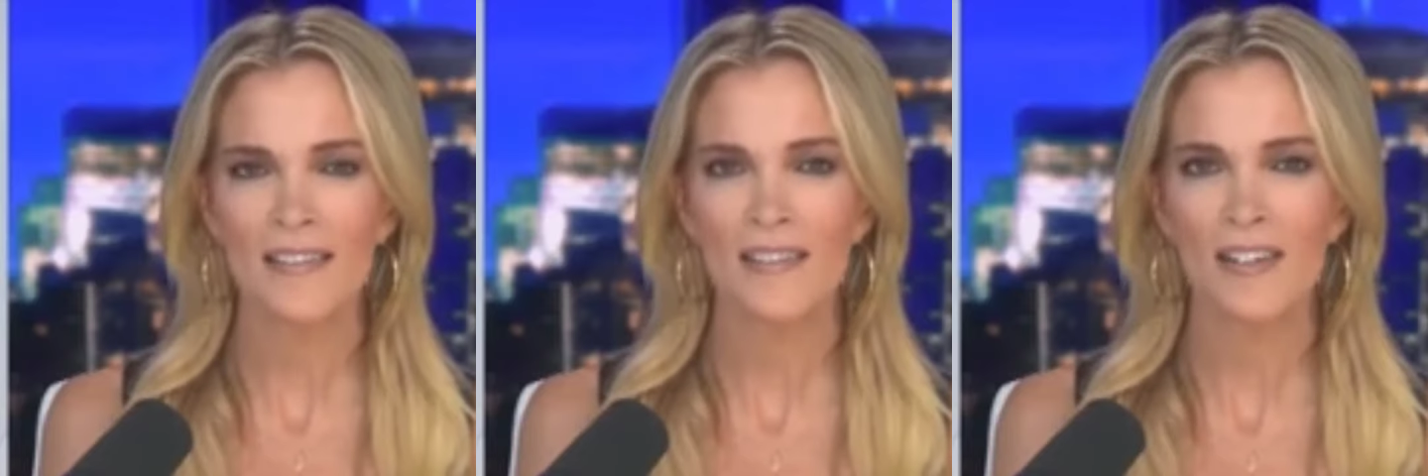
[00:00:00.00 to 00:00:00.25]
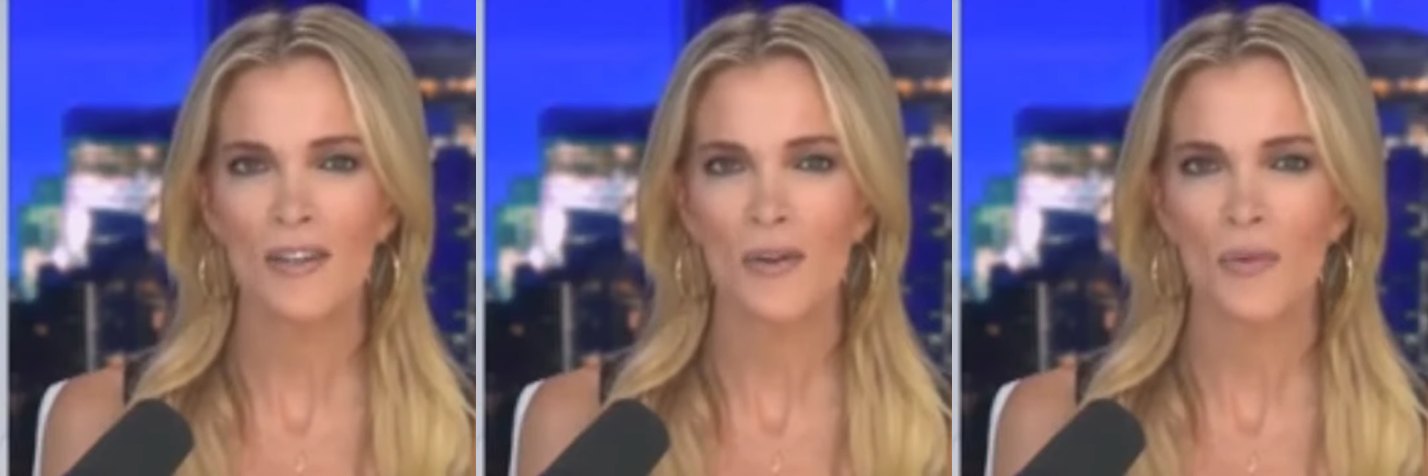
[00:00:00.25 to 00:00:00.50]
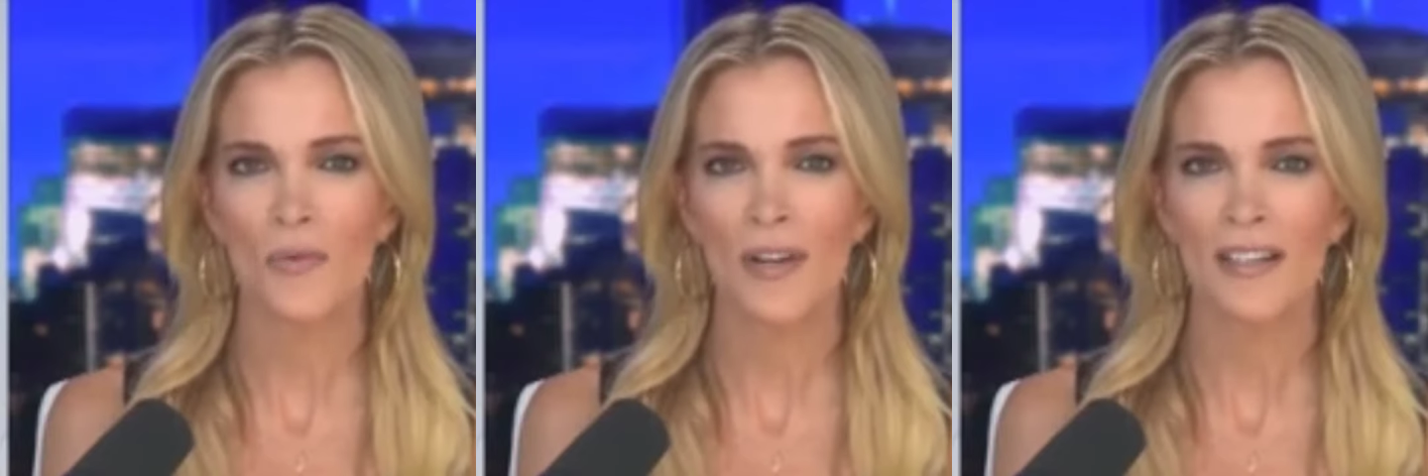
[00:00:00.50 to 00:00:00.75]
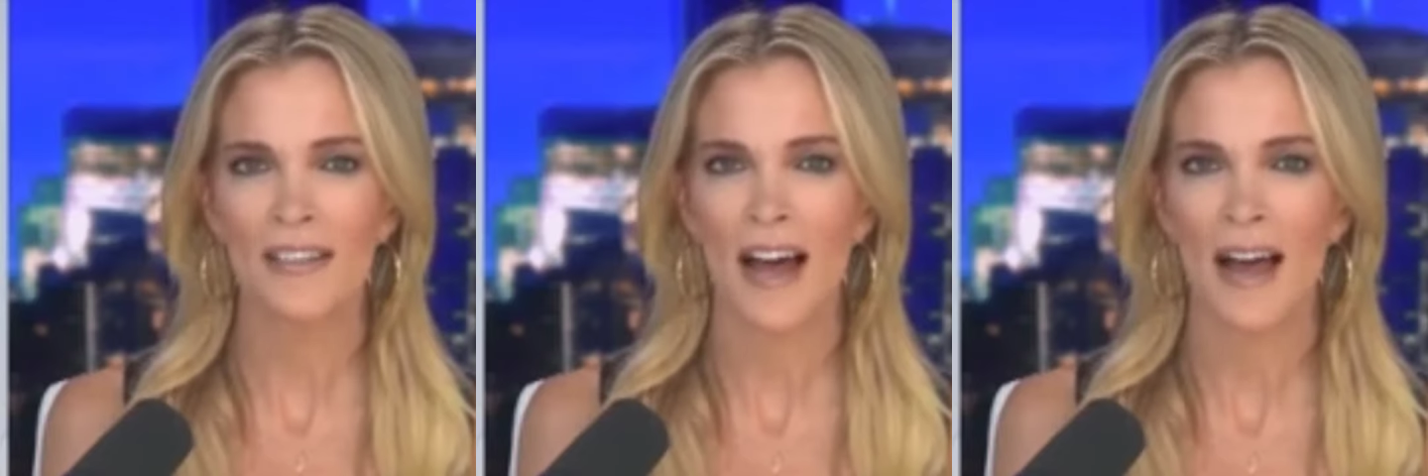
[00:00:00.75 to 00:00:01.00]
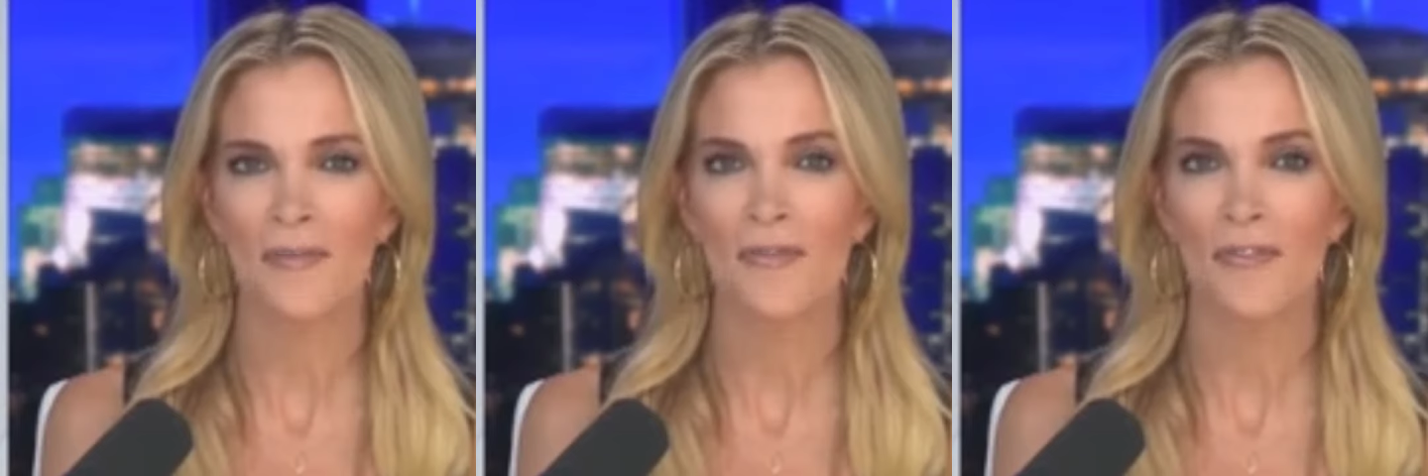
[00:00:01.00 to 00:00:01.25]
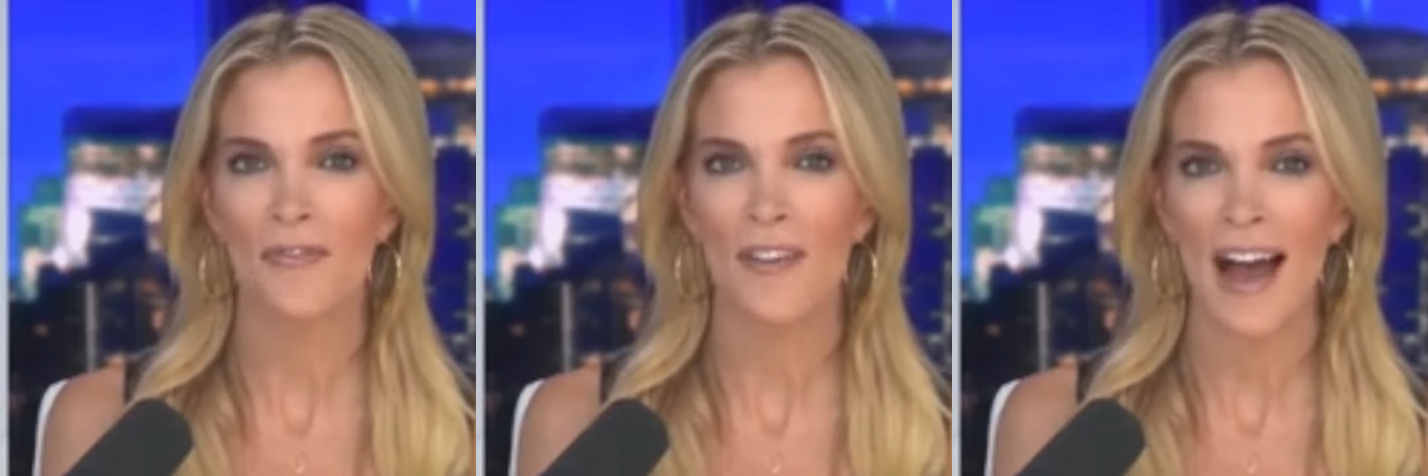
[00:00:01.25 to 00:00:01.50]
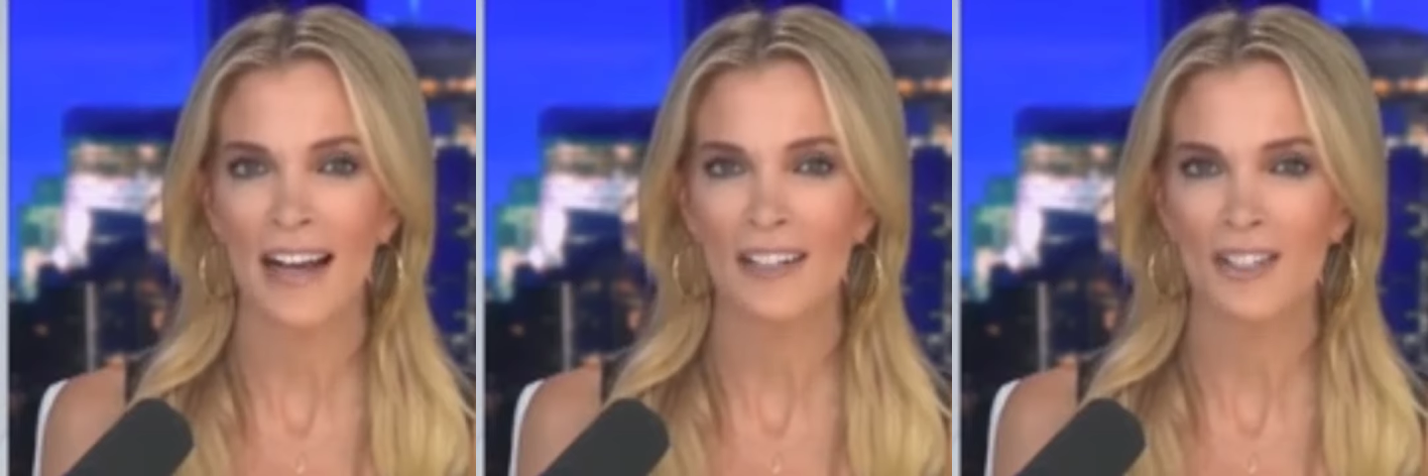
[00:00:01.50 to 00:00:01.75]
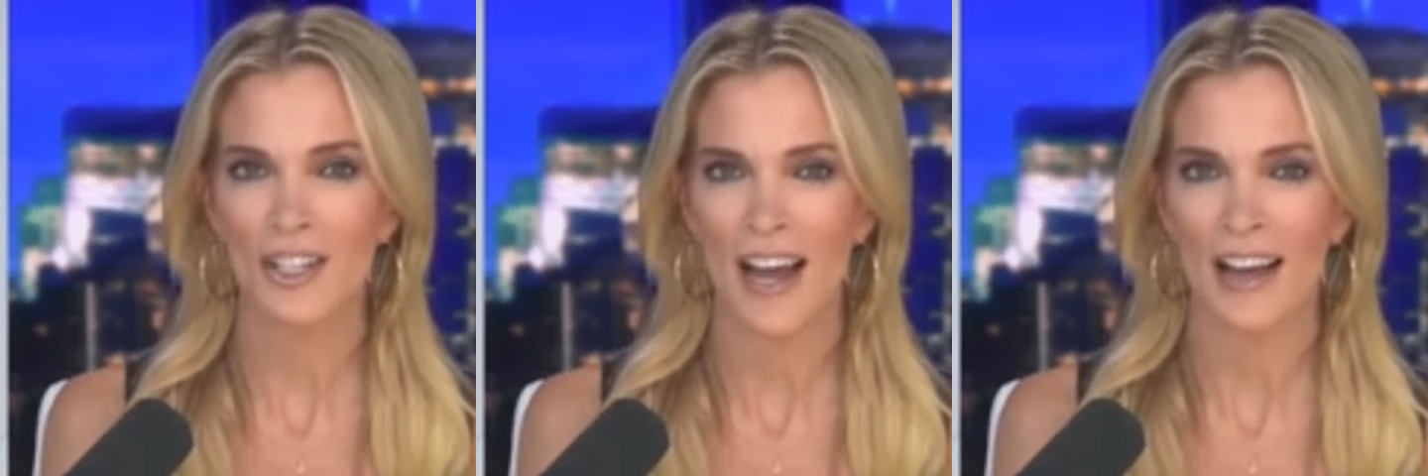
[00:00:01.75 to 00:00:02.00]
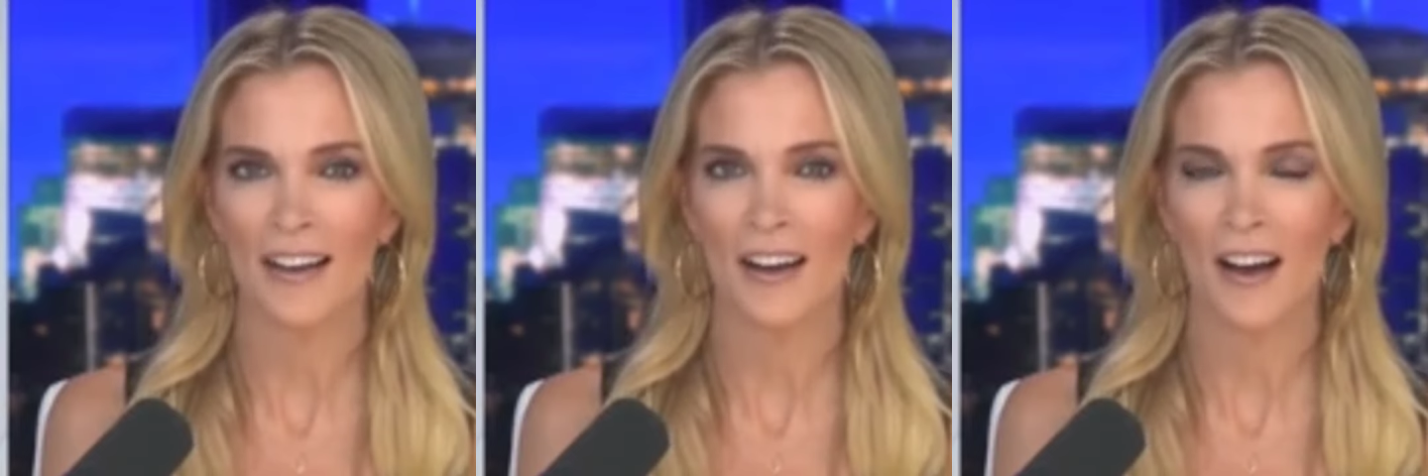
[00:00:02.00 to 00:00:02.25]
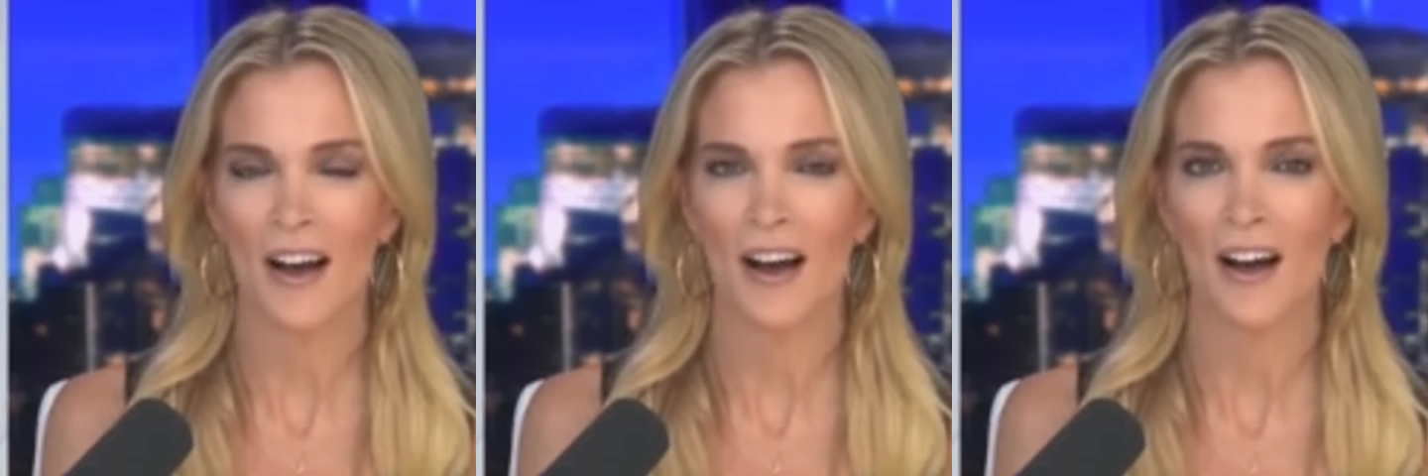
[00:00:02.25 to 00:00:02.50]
to do a real time fact check